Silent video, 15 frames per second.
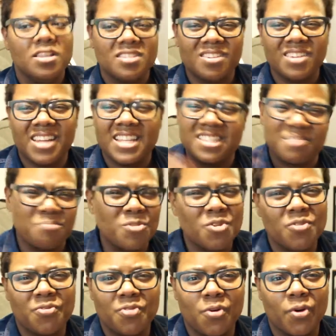So let's
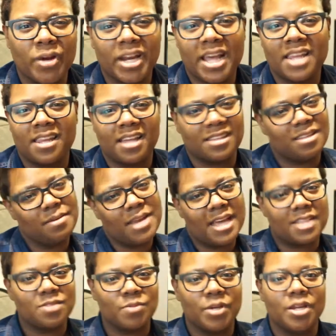move forward and like the
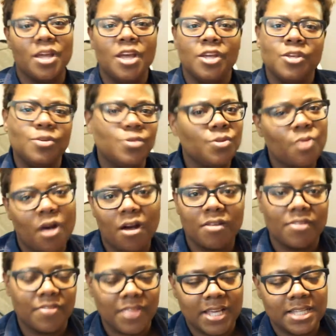next one, you do
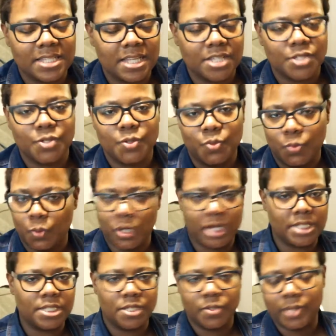all the things that you
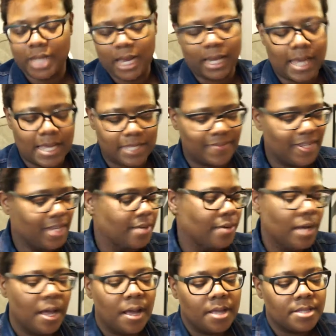wanted to do in that last video.